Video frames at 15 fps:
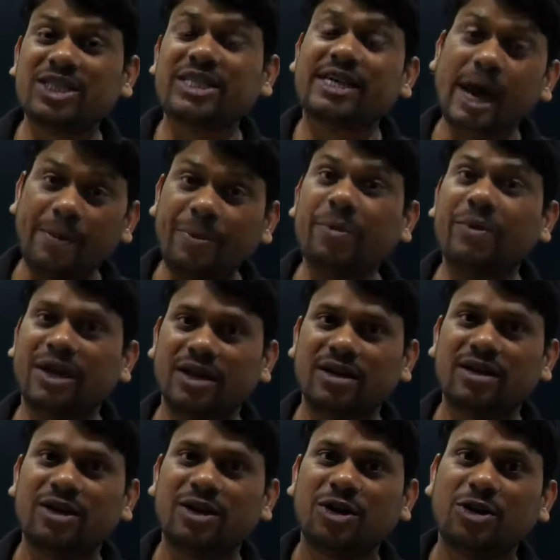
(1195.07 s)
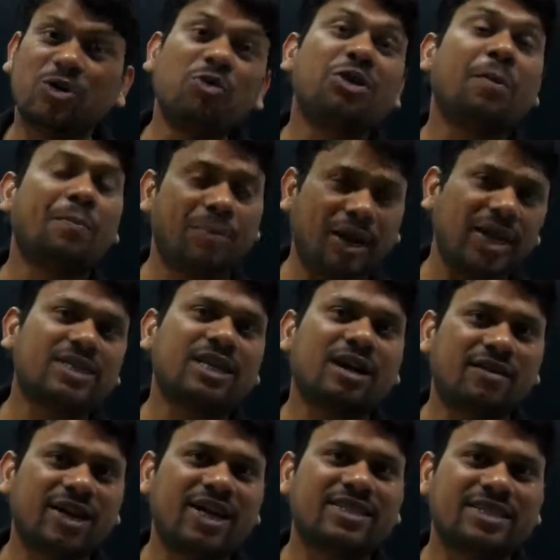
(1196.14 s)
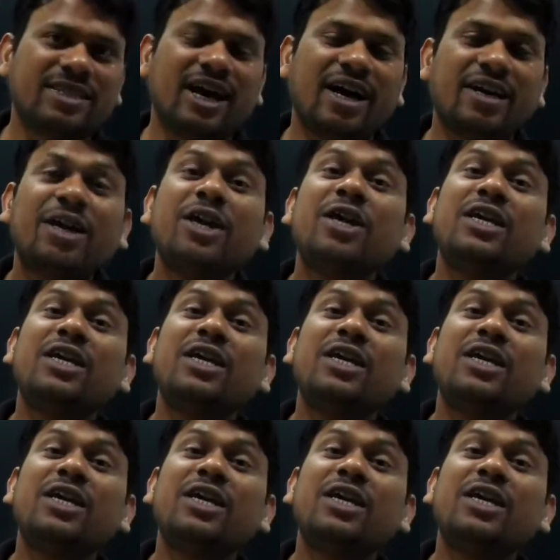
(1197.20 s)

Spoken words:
capable to replace our SCR,